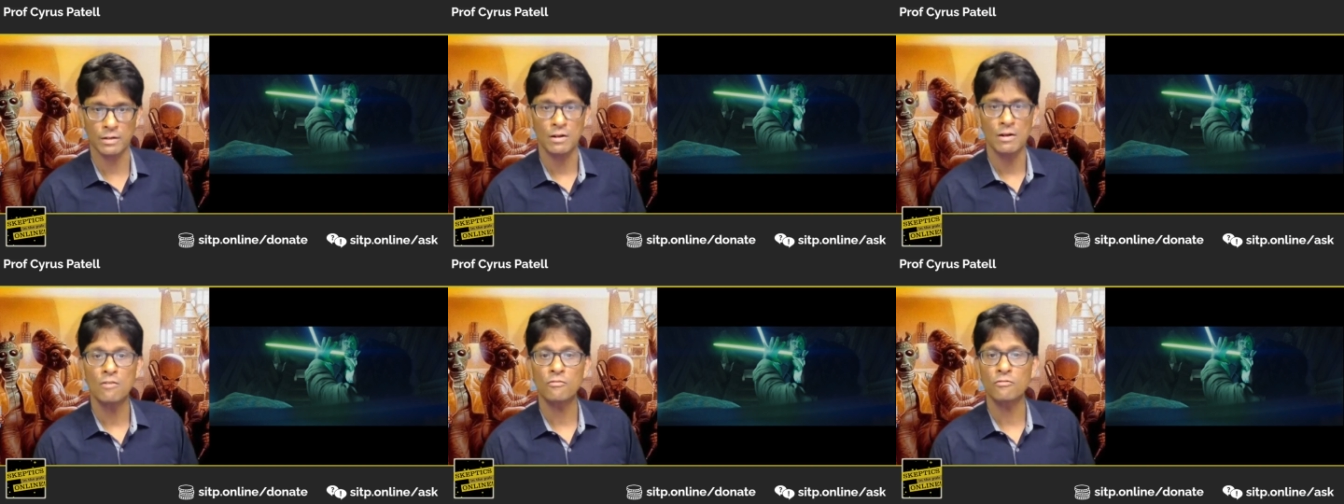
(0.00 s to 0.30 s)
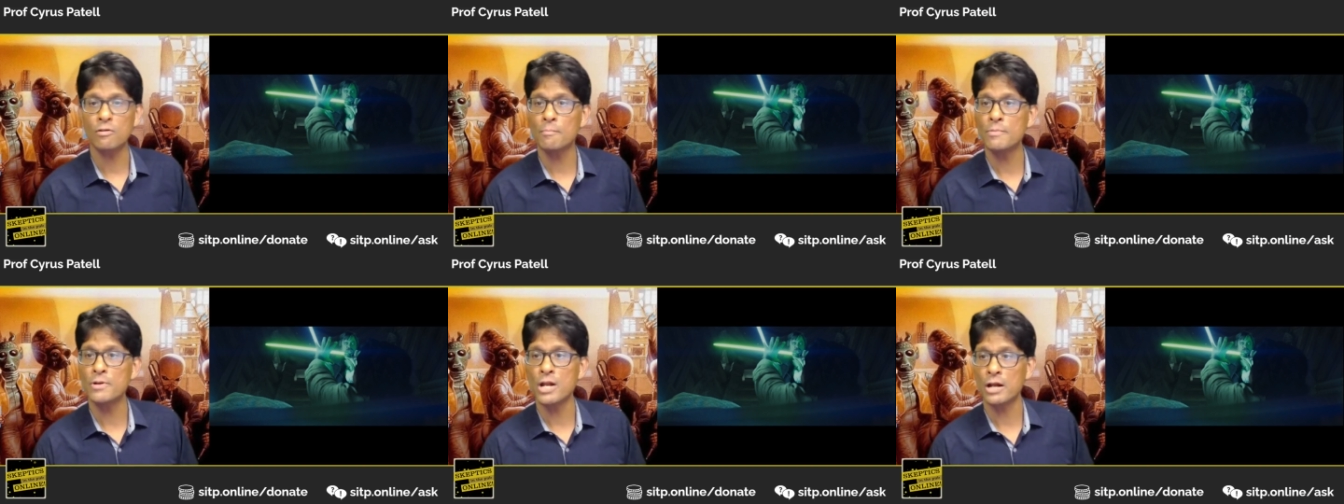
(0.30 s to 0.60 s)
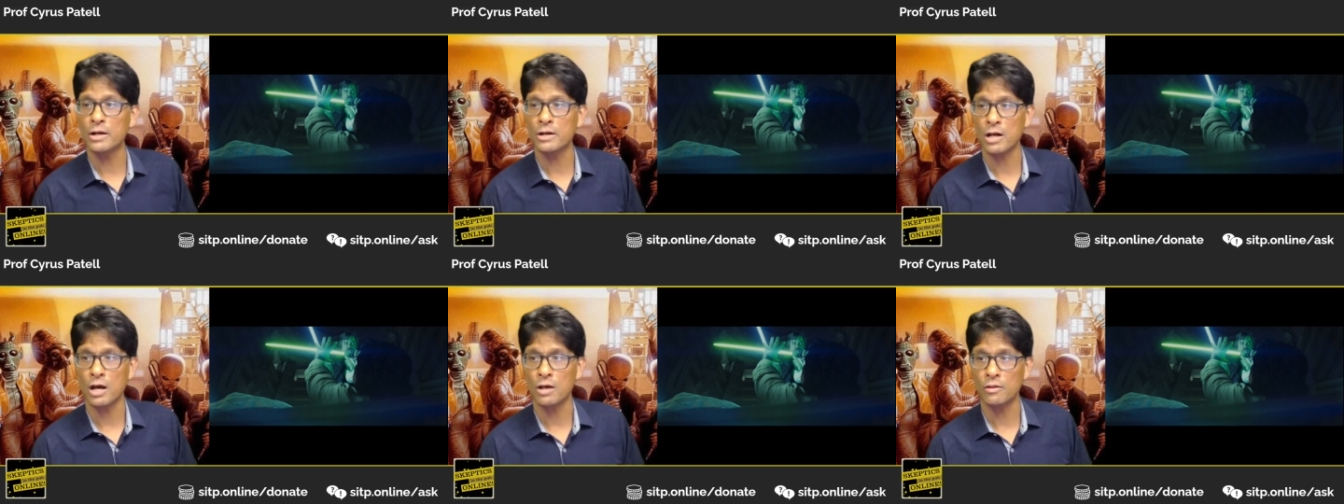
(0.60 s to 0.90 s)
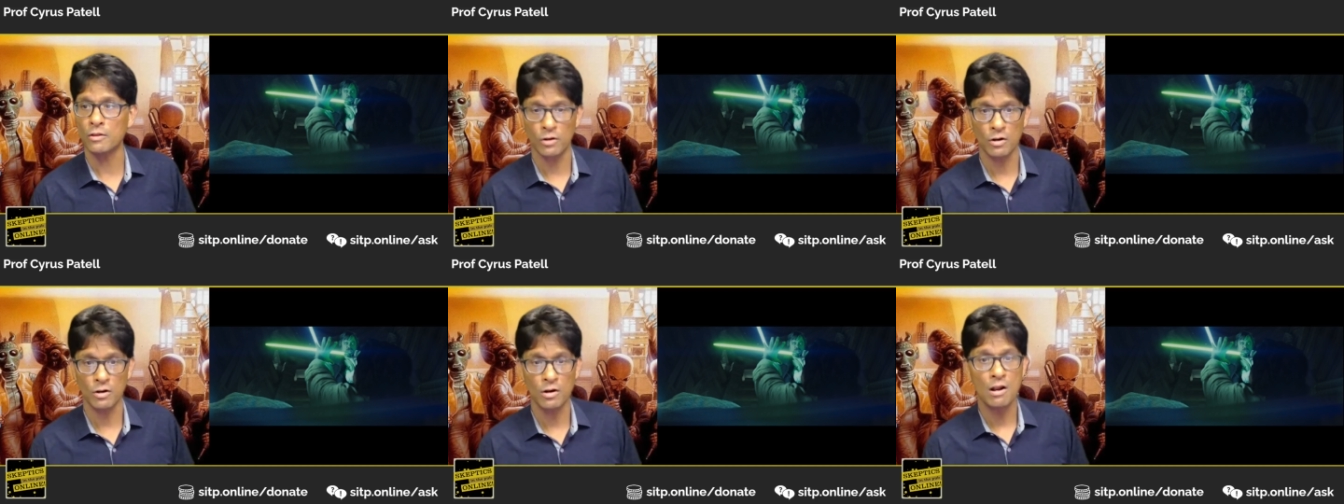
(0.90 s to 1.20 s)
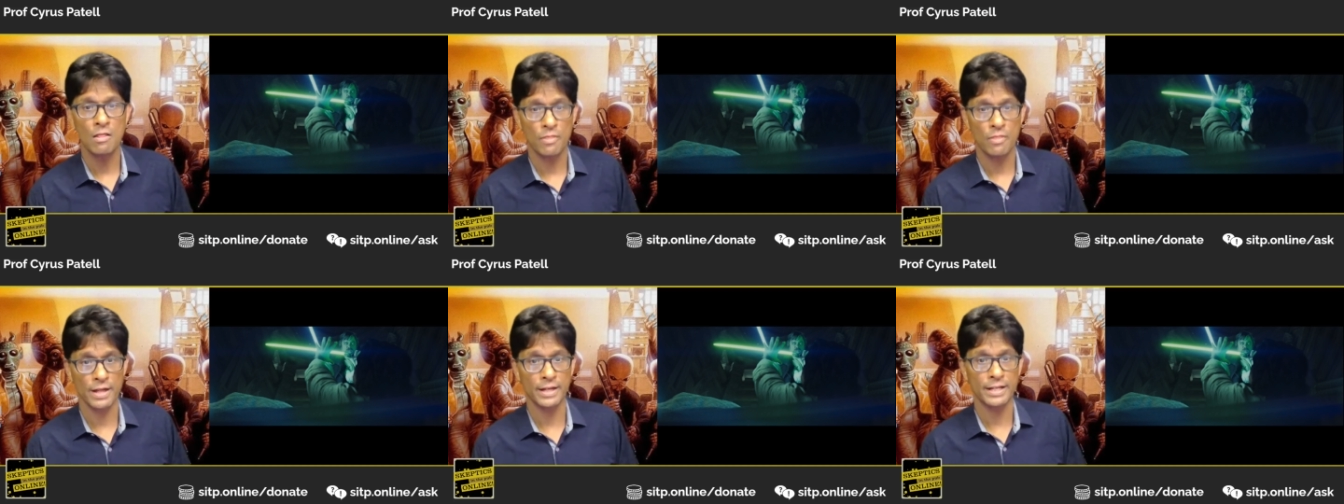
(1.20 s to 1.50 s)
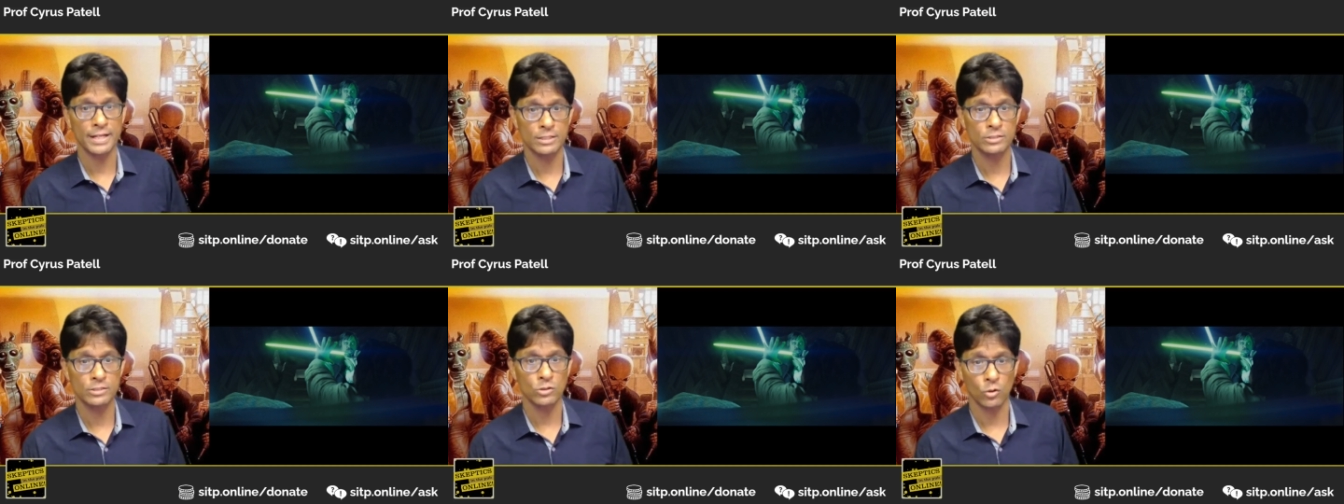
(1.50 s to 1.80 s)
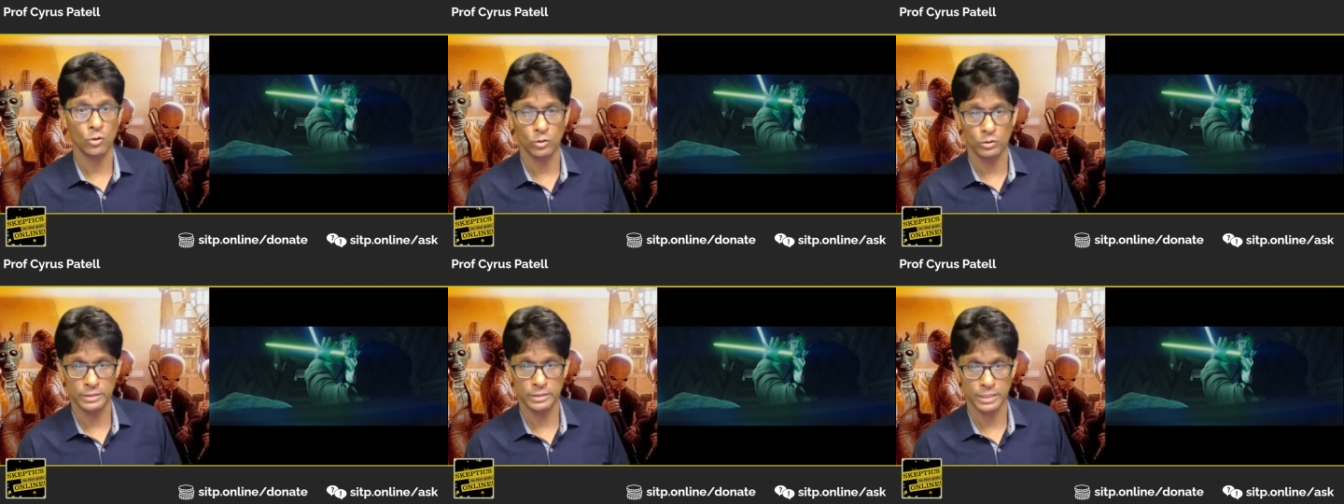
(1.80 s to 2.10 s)
from none other than his
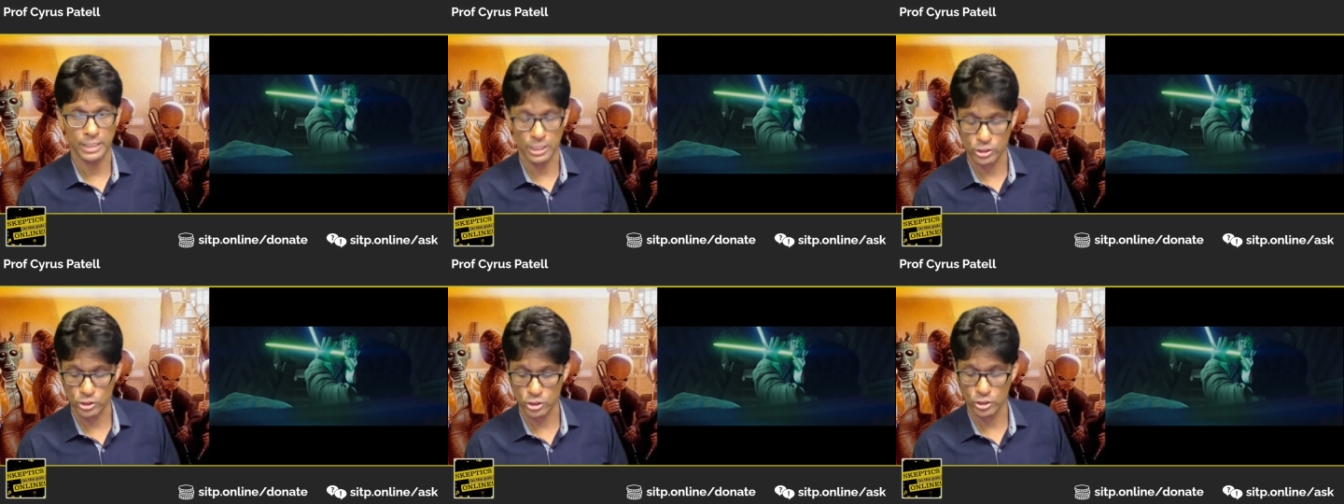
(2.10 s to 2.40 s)
old teacher